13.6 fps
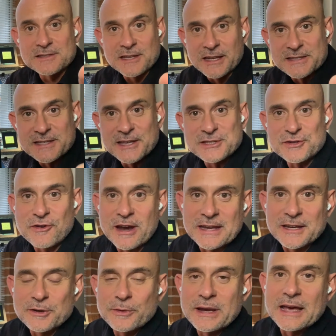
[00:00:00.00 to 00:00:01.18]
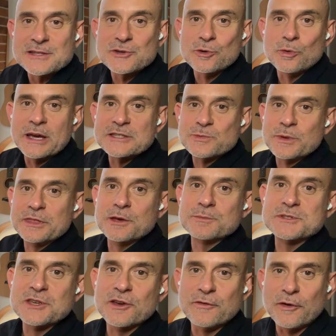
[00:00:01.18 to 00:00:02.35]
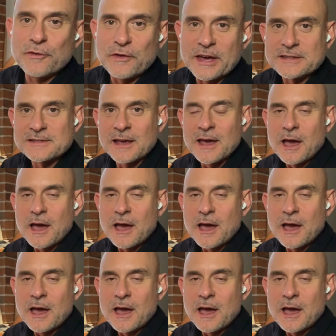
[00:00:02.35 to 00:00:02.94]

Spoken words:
So let's get straight into it. As always, with the Observer Effect,